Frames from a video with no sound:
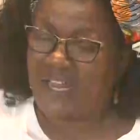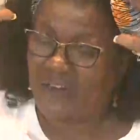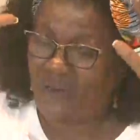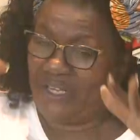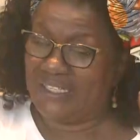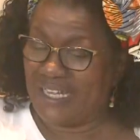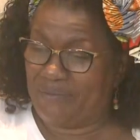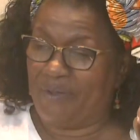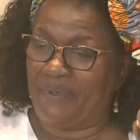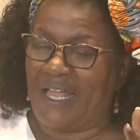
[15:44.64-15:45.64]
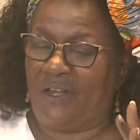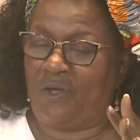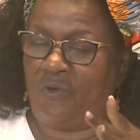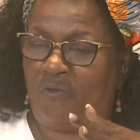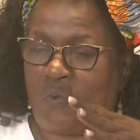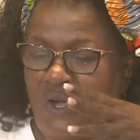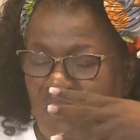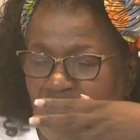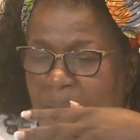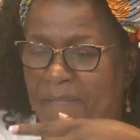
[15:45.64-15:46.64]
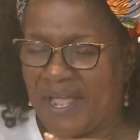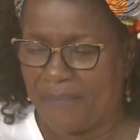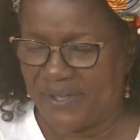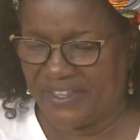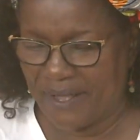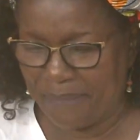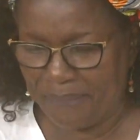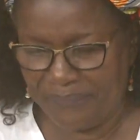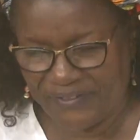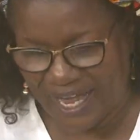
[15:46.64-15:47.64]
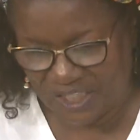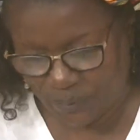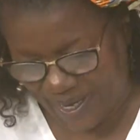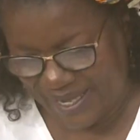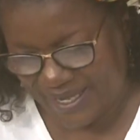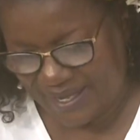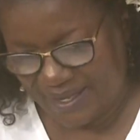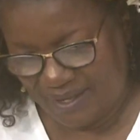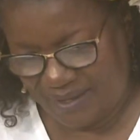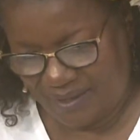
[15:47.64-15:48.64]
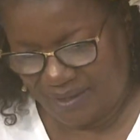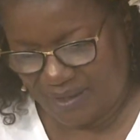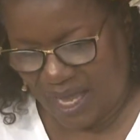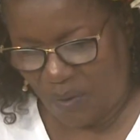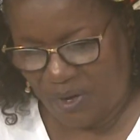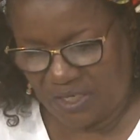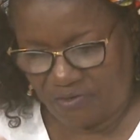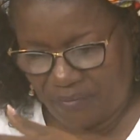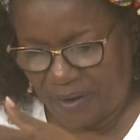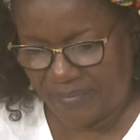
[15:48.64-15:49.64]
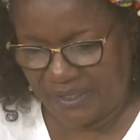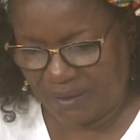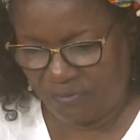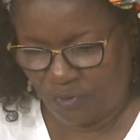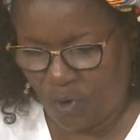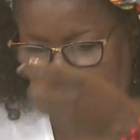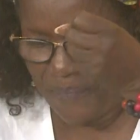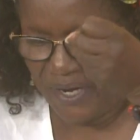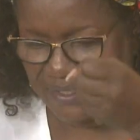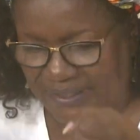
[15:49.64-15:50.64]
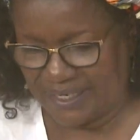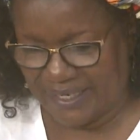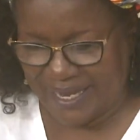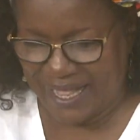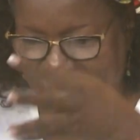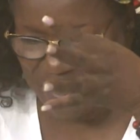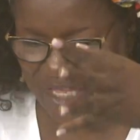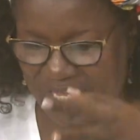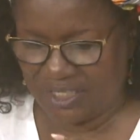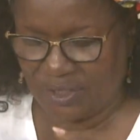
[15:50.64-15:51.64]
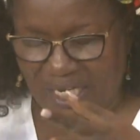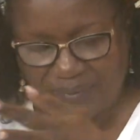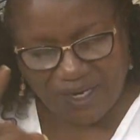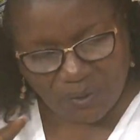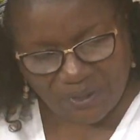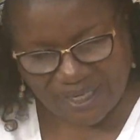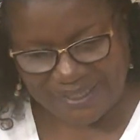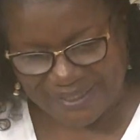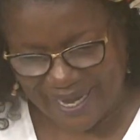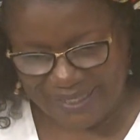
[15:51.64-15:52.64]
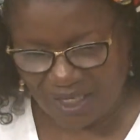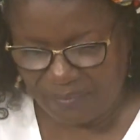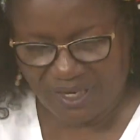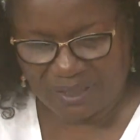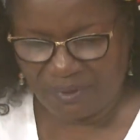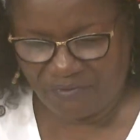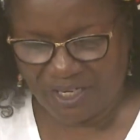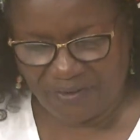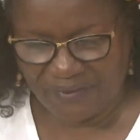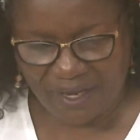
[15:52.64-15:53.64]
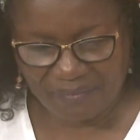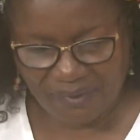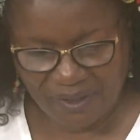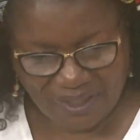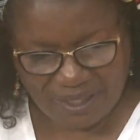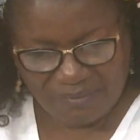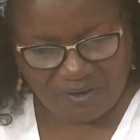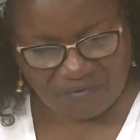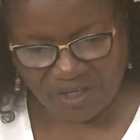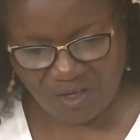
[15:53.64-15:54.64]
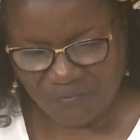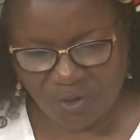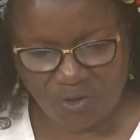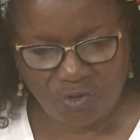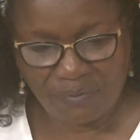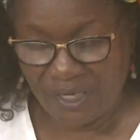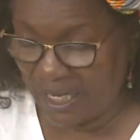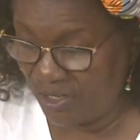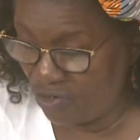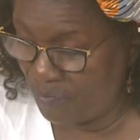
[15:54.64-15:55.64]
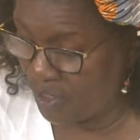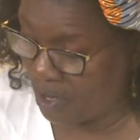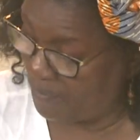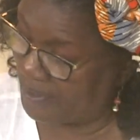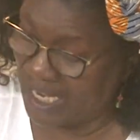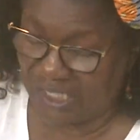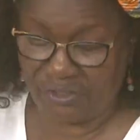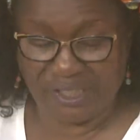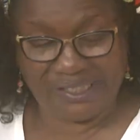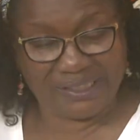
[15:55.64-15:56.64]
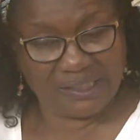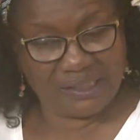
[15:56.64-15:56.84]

I don't look at dead people? I don't want to remember them that way. I want to remember them robust and healthy, and so that's why I don't look at dead. Not because I'm afraid of them, because I'm not afraid of no Jumbi. Let the Jumbi come and talk to it.